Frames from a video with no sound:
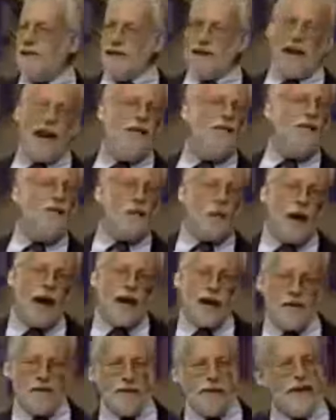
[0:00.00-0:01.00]
I figured I've
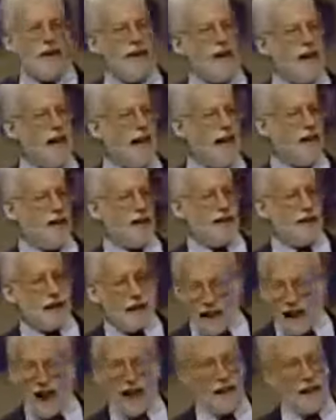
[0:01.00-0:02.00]
tried everything else,
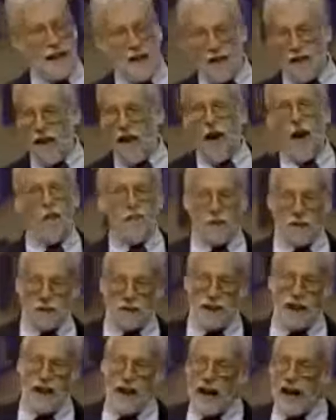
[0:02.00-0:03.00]
and I literally
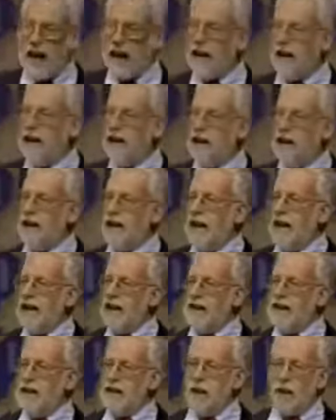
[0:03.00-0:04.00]
almost had.
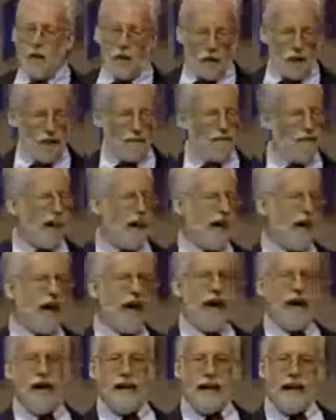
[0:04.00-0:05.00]
And so
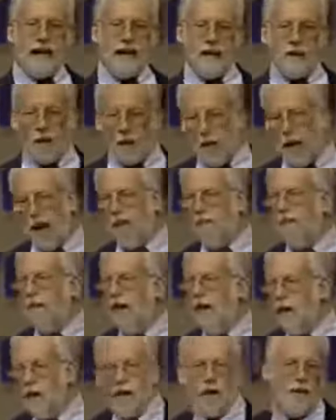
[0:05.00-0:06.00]
I took off
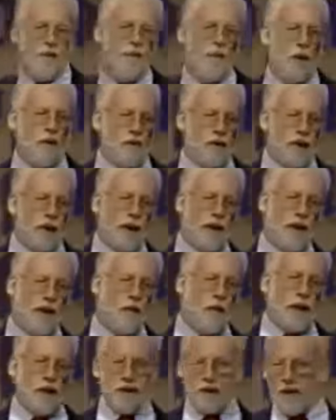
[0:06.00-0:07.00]
my holy Mormon
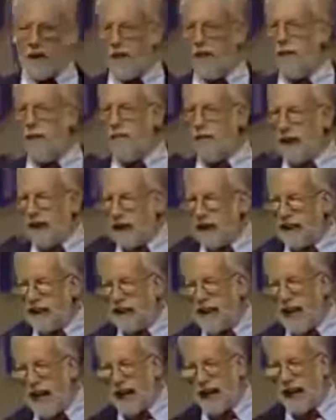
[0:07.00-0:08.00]
underwear so there wouldn't be any
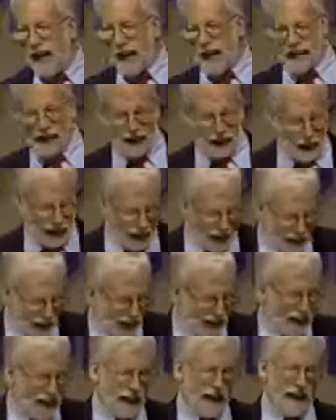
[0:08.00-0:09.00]
static on the line.